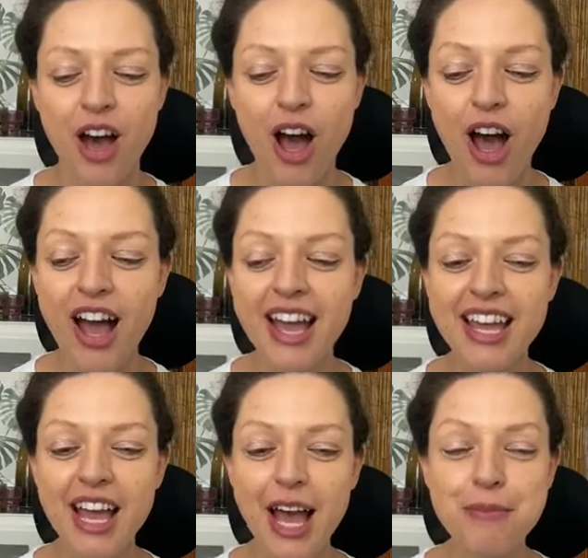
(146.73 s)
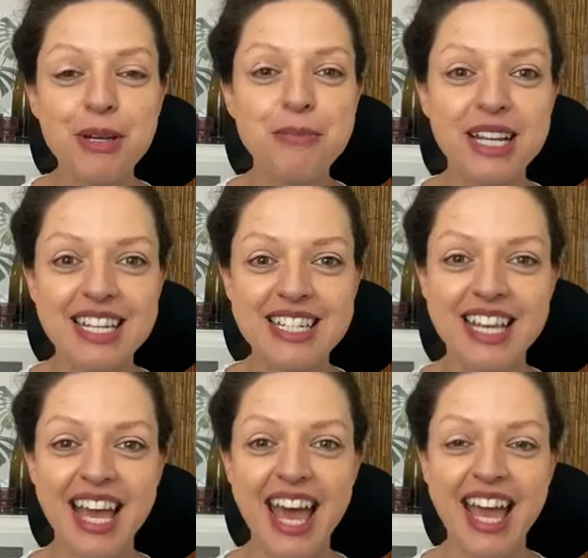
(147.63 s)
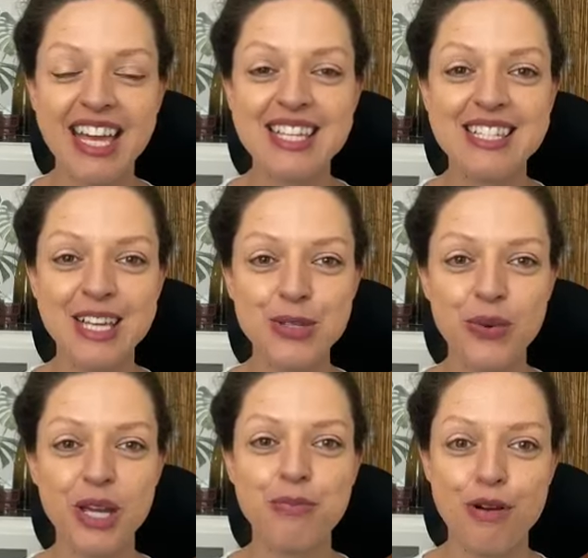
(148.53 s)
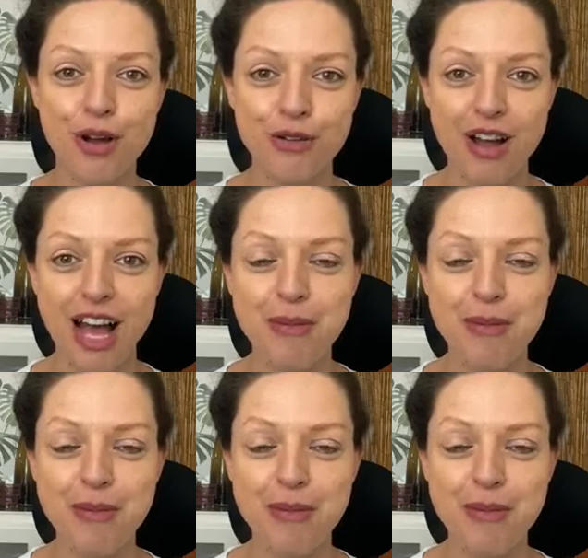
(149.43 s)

I am completing a 6-week program,